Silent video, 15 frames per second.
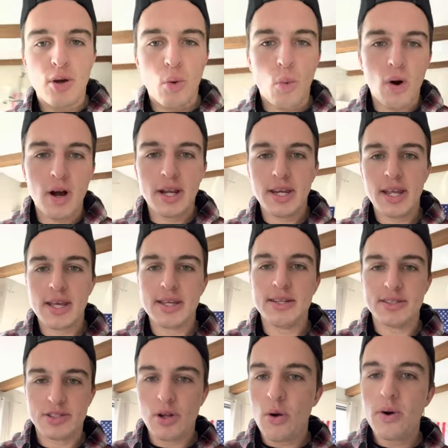One
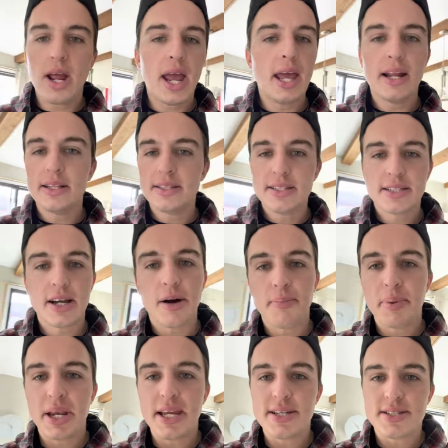is don't hate on these
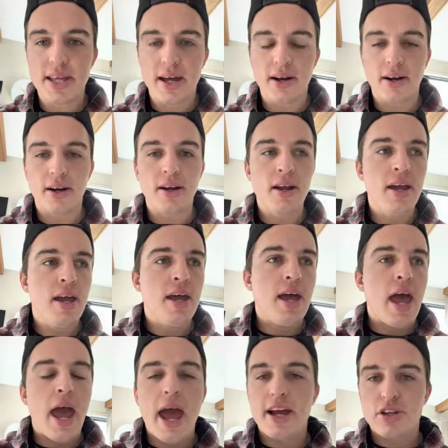companies that are
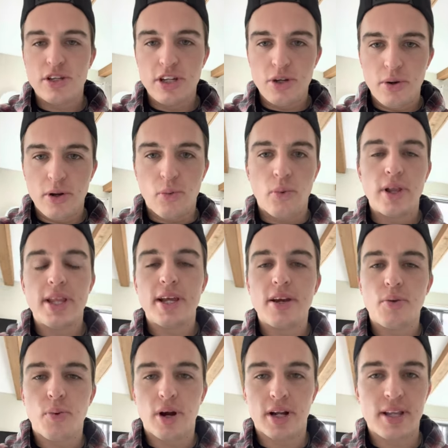actually doing really
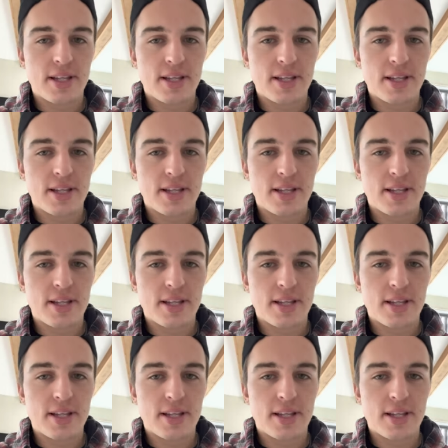good work.